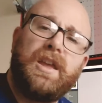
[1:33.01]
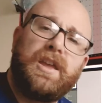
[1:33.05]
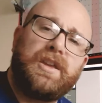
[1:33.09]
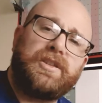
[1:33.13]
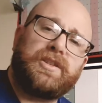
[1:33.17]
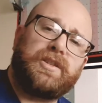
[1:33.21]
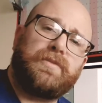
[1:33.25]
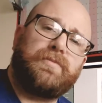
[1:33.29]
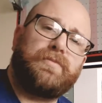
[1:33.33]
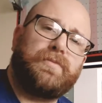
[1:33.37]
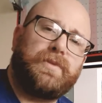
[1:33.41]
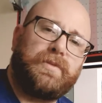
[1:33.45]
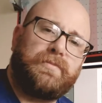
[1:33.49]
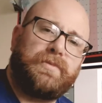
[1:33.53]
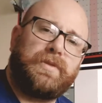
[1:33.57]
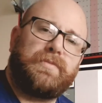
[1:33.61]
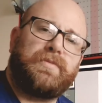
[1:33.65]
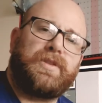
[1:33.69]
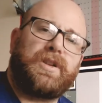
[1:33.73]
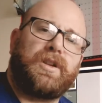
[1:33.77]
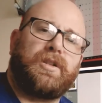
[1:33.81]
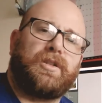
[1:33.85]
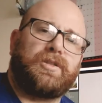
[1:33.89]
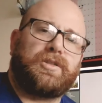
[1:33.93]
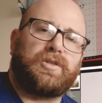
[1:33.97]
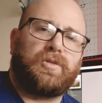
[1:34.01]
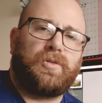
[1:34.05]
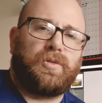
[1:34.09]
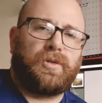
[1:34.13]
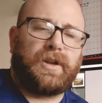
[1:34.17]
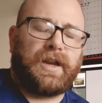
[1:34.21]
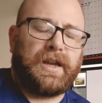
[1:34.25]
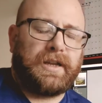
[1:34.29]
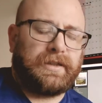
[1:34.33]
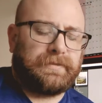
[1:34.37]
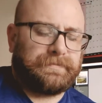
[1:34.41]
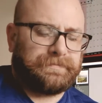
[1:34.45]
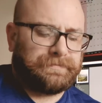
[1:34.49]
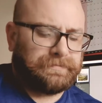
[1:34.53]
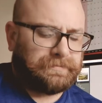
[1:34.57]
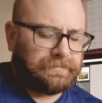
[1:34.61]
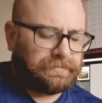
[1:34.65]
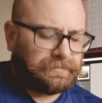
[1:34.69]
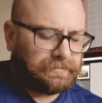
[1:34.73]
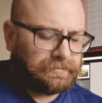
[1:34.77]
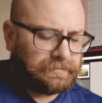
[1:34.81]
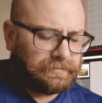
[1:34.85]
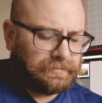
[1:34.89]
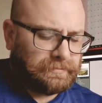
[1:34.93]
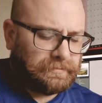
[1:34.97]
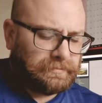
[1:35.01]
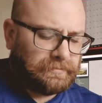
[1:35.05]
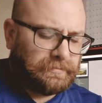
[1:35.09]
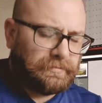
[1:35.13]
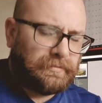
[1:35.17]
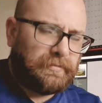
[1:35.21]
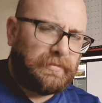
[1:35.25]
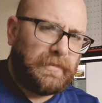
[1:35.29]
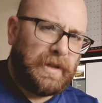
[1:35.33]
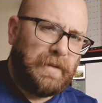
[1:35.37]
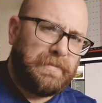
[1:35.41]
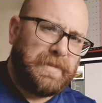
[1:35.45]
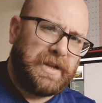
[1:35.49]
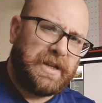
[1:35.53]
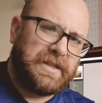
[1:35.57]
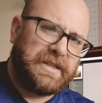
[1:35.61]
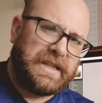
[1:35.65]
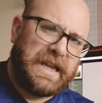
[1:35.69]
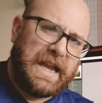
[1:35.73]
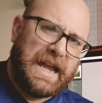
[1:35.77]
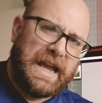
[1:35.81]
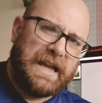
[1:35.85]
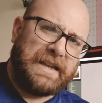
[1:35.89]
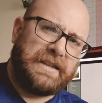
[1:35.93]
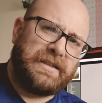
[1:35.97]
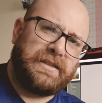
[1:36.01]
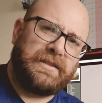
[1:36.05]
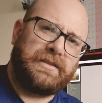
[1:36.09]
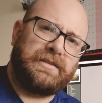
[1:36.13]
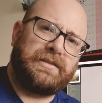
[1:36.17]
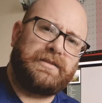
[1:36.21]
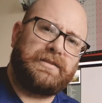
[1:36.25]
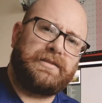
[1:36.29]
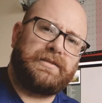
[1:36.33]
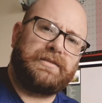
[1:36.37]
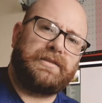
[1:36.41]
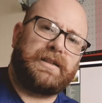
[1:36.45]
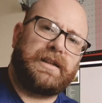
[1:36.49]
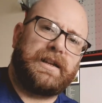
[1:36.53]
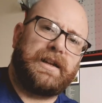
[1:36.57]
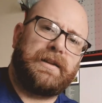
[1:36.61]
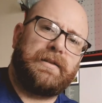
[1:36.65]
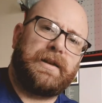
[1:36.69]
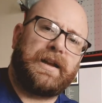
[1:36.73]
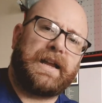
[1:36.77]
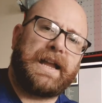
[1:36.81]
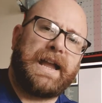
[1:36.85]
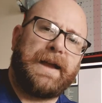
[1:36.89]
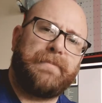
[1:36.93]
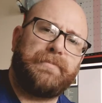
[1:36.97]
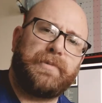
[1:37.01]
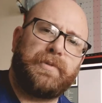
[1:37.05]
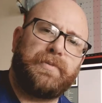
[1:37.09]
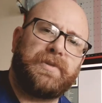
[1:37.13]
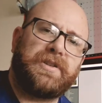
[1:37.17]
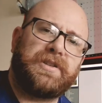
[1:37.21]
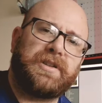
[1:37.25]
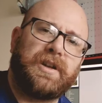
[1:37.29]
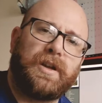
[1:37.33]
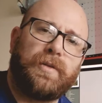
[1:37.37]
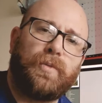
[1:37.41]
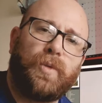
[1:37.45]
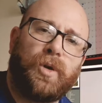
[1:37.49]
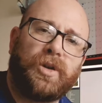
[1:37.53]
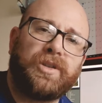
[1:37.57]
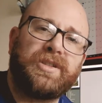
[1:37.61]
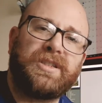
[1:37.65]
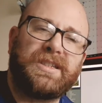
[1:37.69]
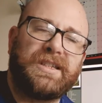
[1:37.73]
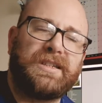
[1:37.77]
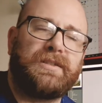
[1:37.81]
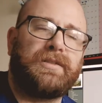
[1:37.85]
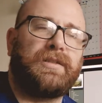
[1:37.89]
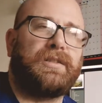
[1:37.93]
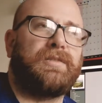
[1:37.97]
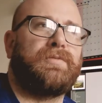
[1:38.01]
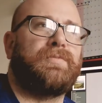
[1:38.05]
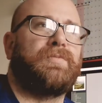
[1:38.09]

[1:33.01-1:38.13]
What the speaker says: So we got talking because he had a camera which I wanted,